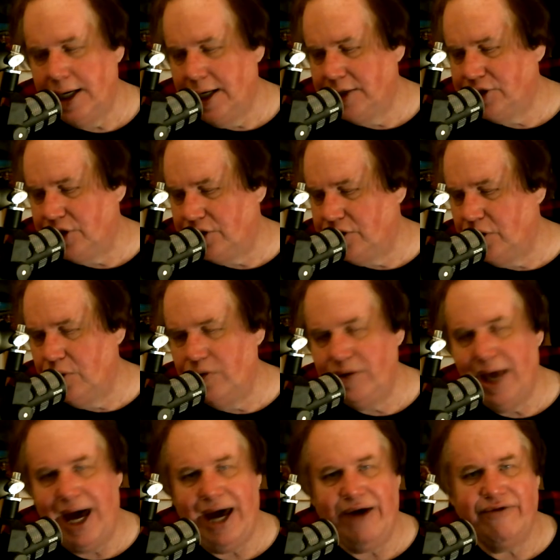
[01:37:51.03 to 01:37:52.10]
It's a
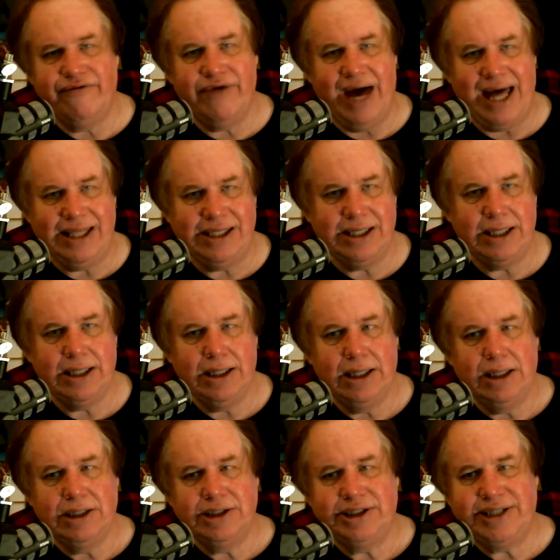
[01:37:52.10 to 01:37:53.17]
two-day event.
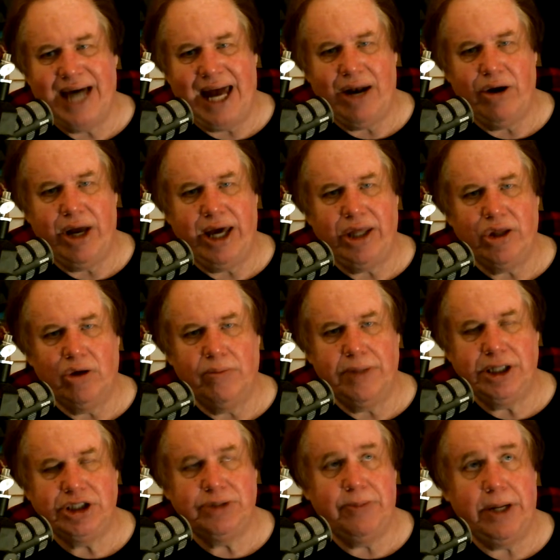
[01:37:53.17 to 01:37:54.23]
Saturday, there'll be
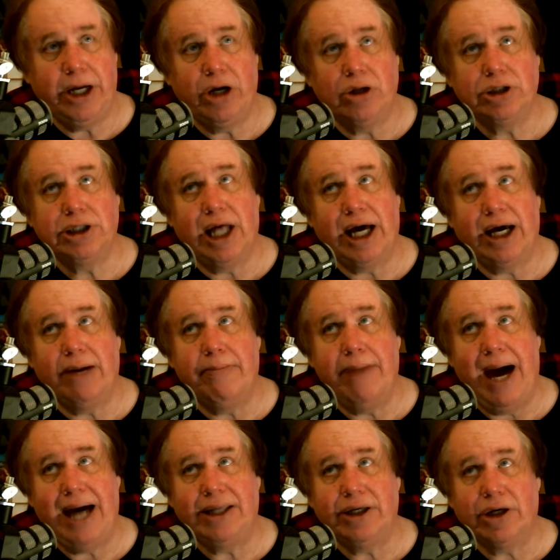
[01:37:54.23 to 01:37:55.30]
speakers like
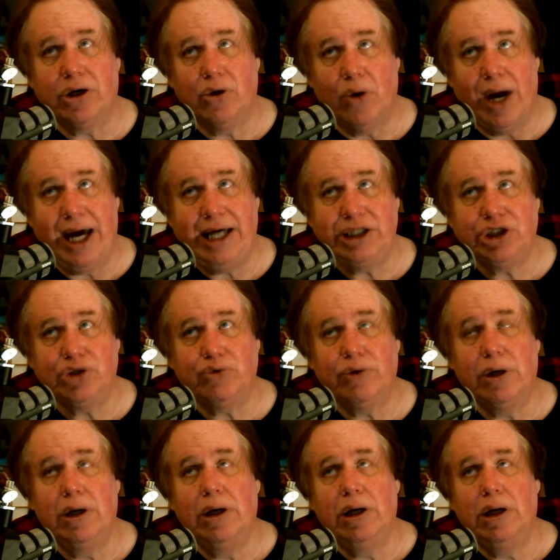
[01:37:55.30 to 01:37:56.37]
Amanda Grace.
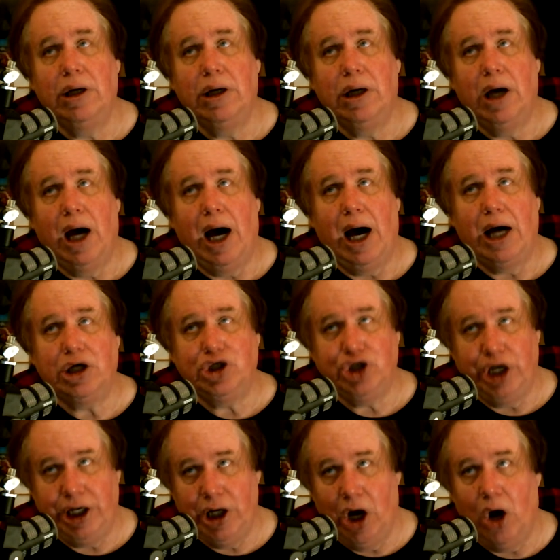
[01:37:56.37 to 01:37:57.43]

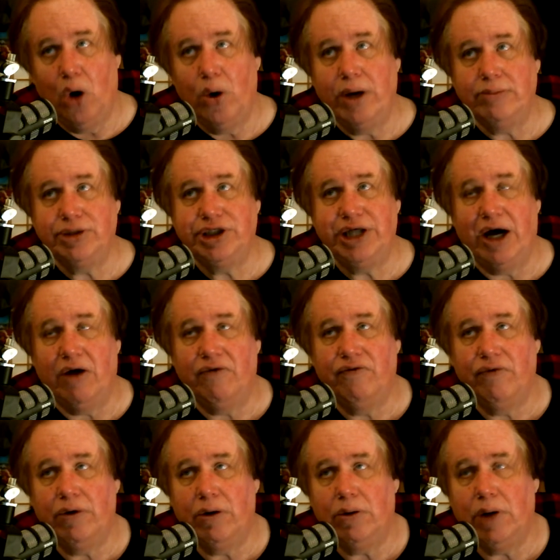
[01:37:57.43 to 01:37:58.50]
Gene Ho himself
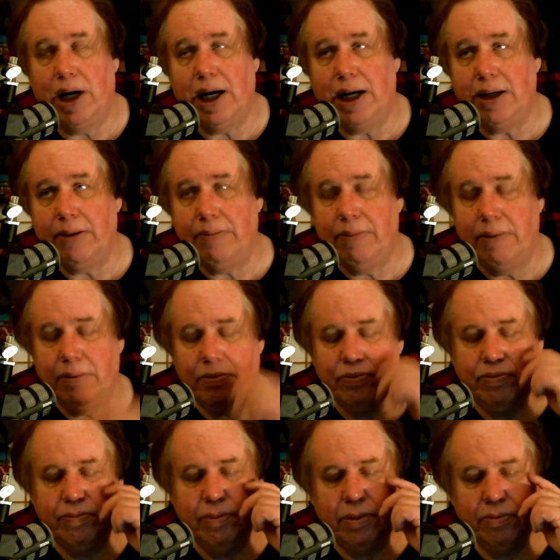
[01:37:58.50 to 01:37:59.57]
will
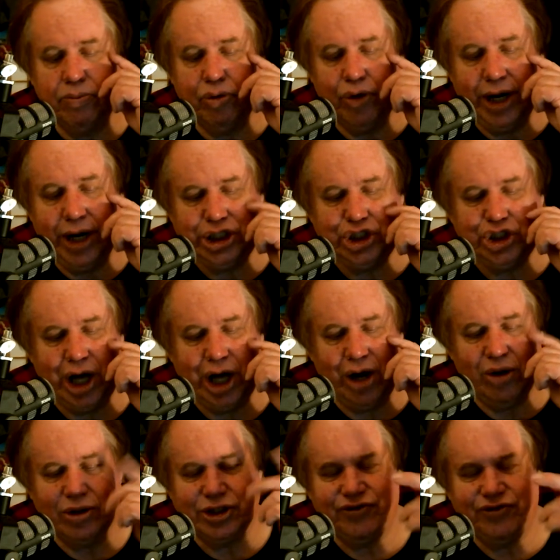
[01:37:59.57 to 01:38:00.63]
preach. I
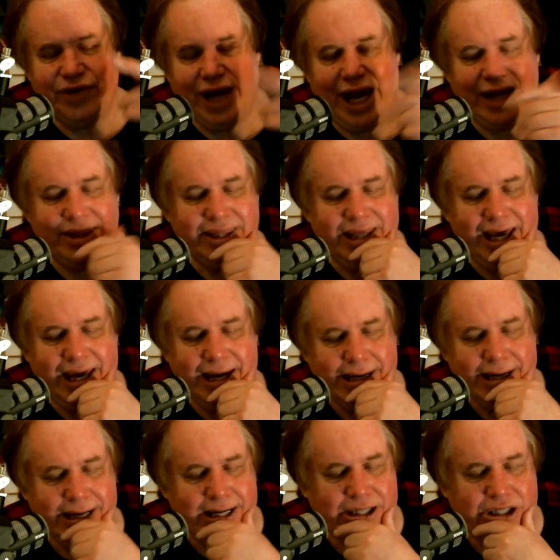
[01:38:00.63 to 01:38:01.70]
always forget the
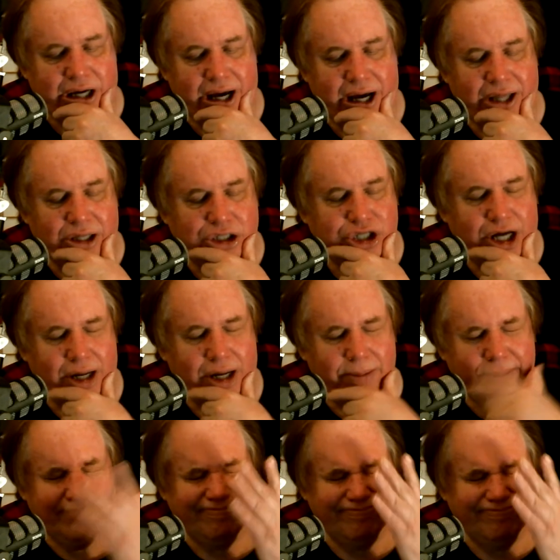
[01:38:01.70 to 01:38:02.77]
other
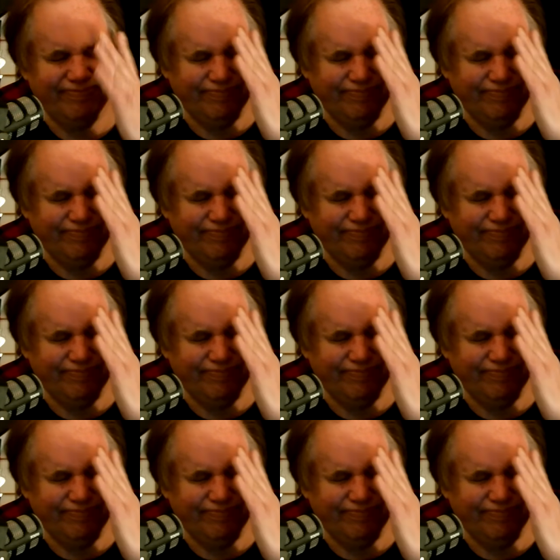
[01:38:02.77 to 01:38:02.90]
gentleman.